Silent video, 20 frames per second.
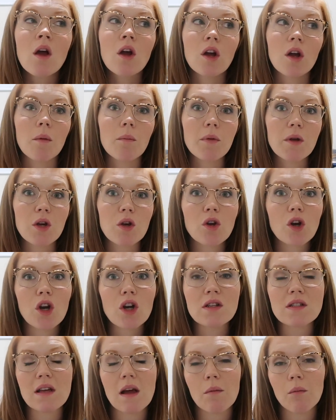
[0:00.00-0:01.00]

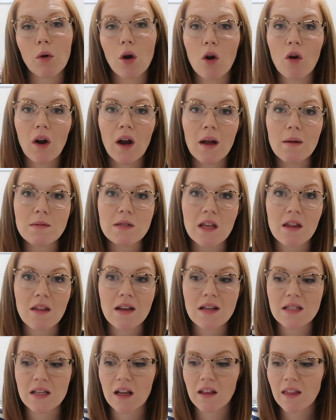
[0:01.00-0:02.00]
computers and programs and
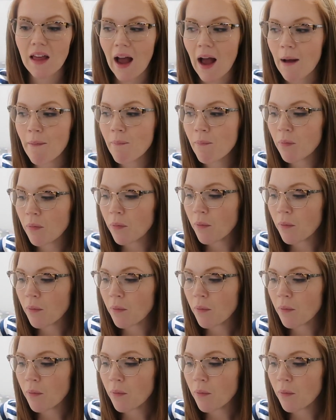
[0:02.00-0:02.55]
things like that.